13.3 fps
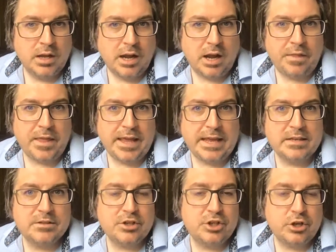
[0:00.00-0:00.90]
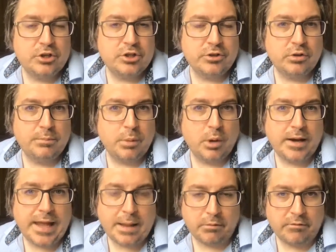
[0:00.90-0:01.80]
and that institutional
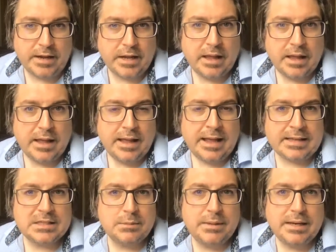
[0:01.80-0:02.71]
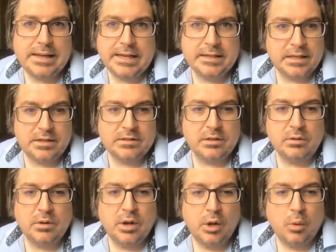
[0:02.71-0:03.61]
polyamory has to be leaned into,
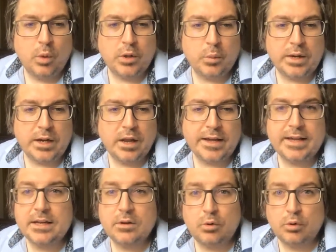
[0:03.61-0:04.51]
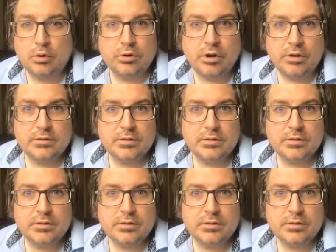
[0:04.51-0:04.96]
whether we like it or not.